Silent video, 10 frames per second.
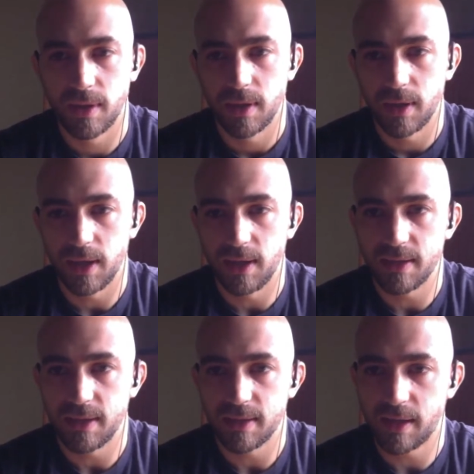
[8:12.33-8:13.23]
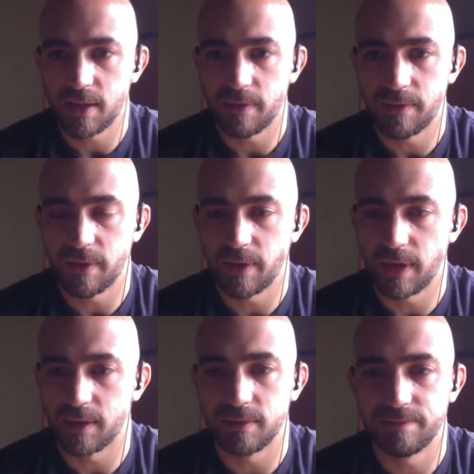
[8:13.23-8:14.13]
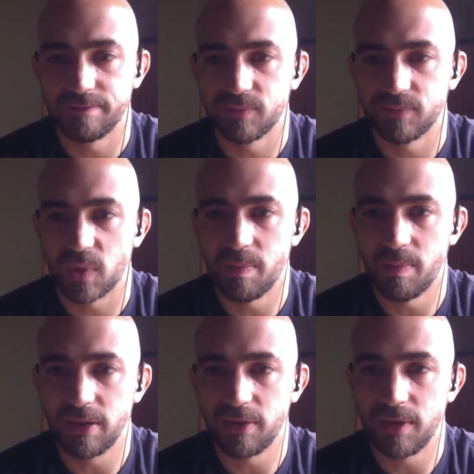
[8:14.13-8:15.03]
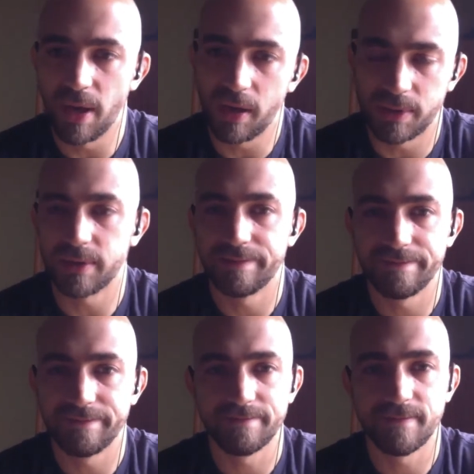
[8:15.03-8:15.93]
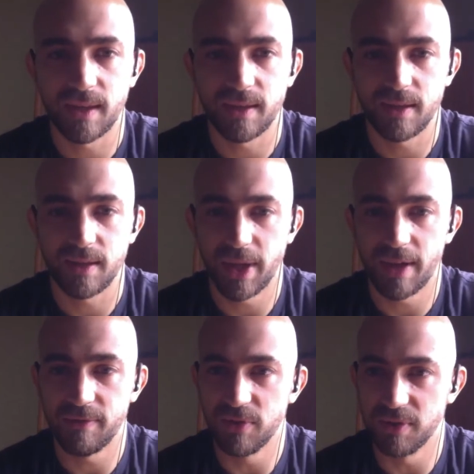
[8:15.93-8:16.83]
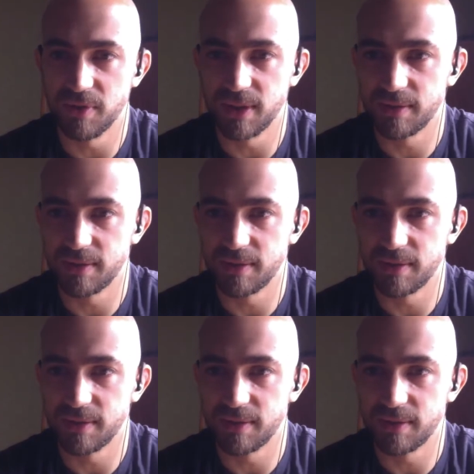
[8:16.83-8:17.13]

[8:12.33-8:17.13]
it's kind of a pain to debug, but we have to do it.